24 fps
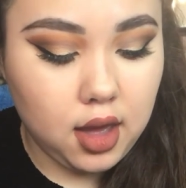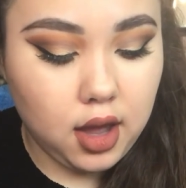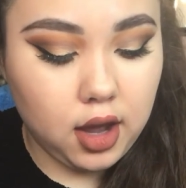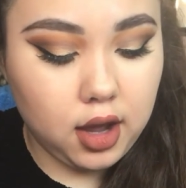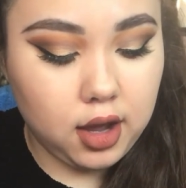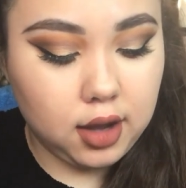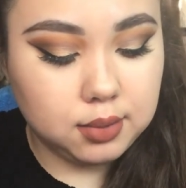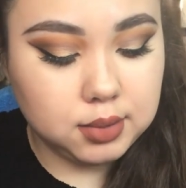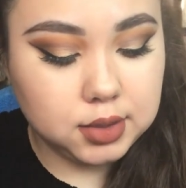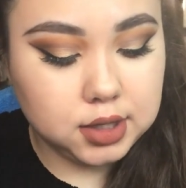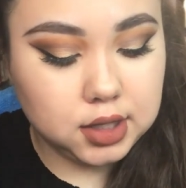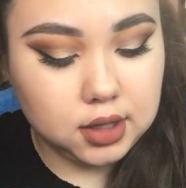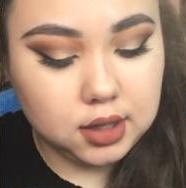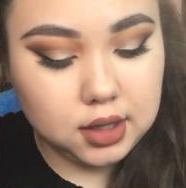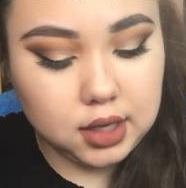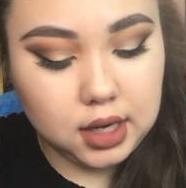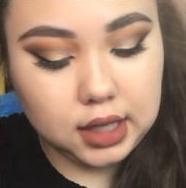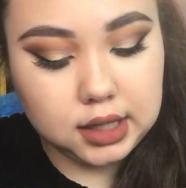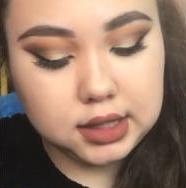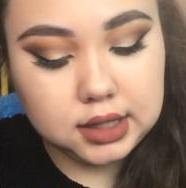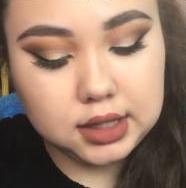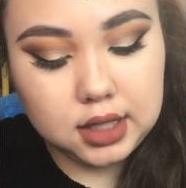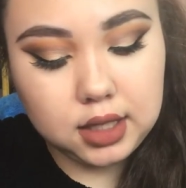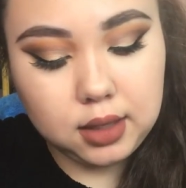So the
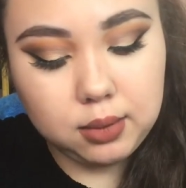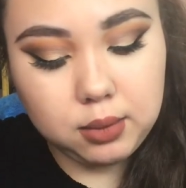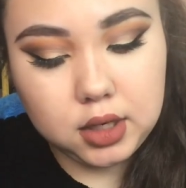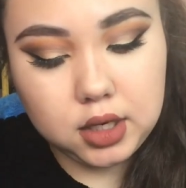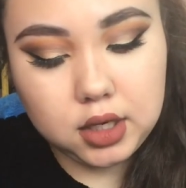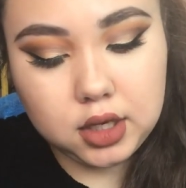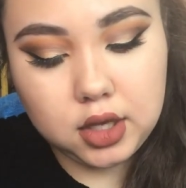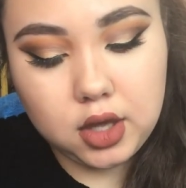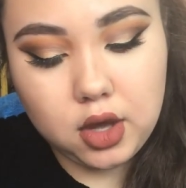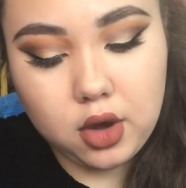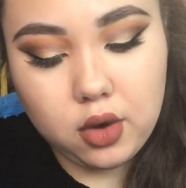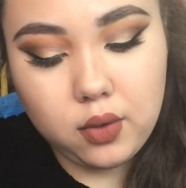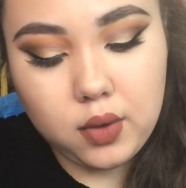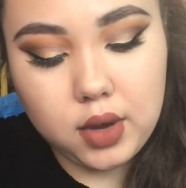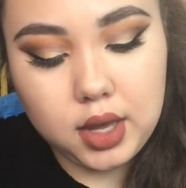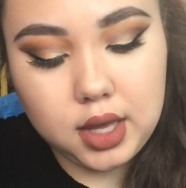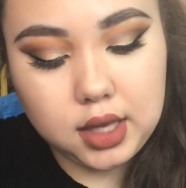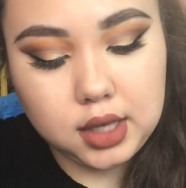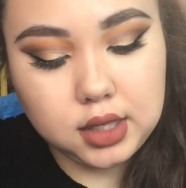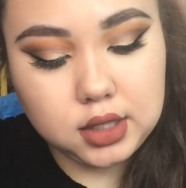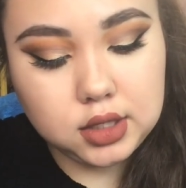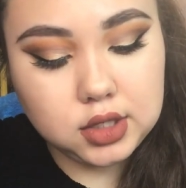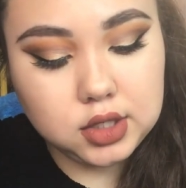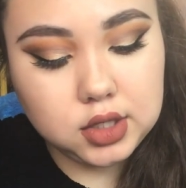next thing I'm going to go
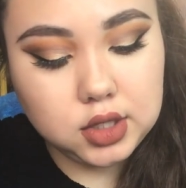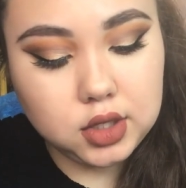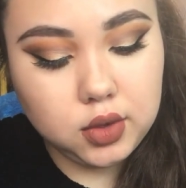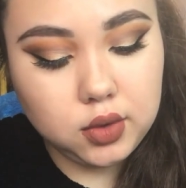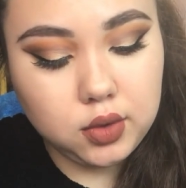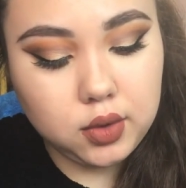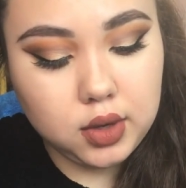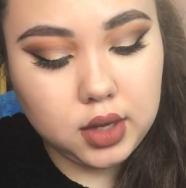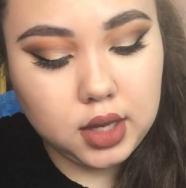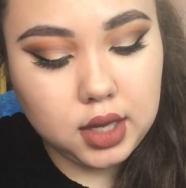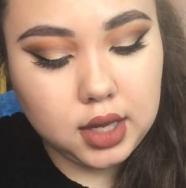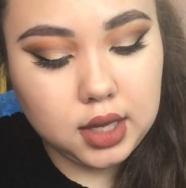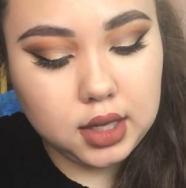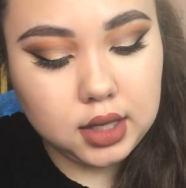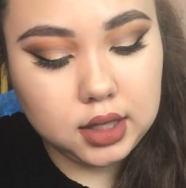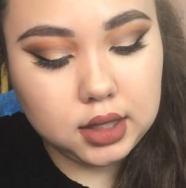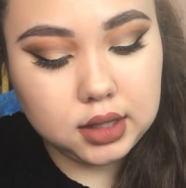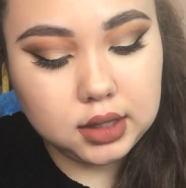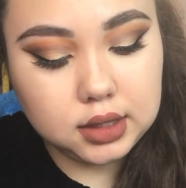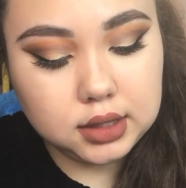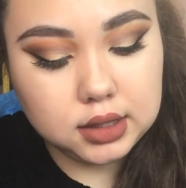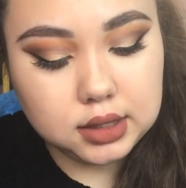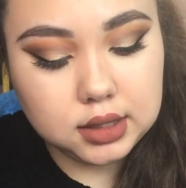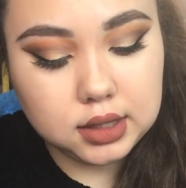into
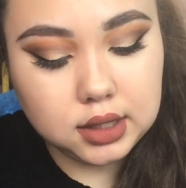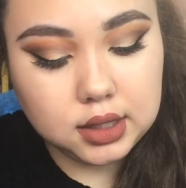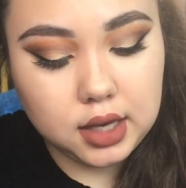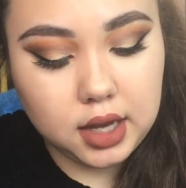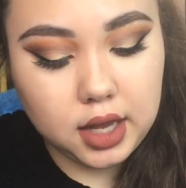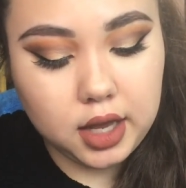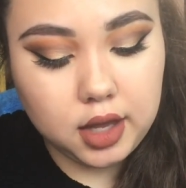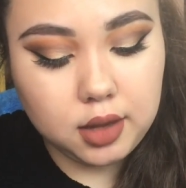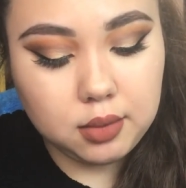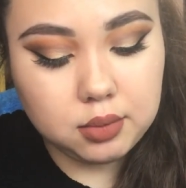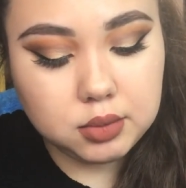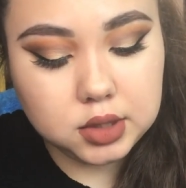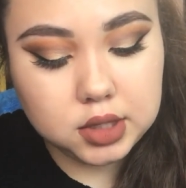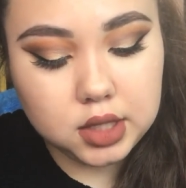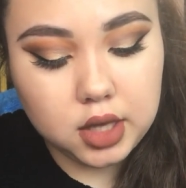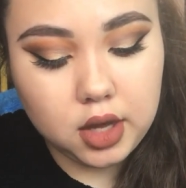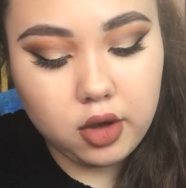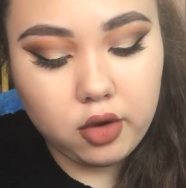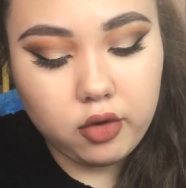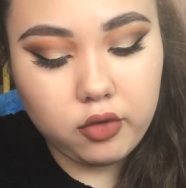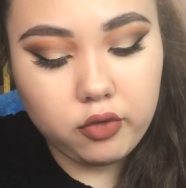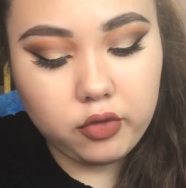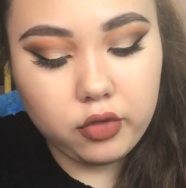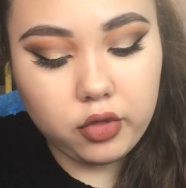is the names
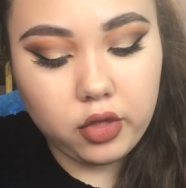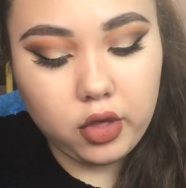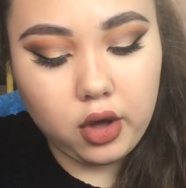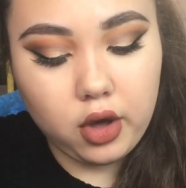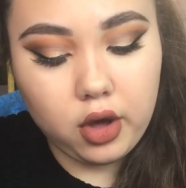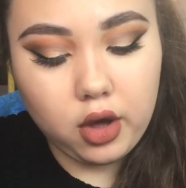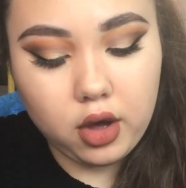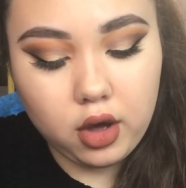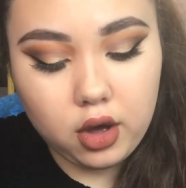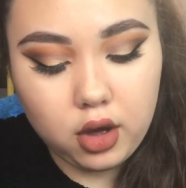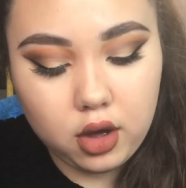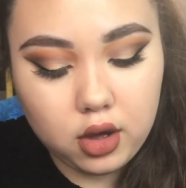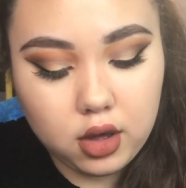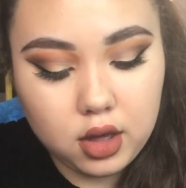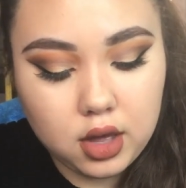of the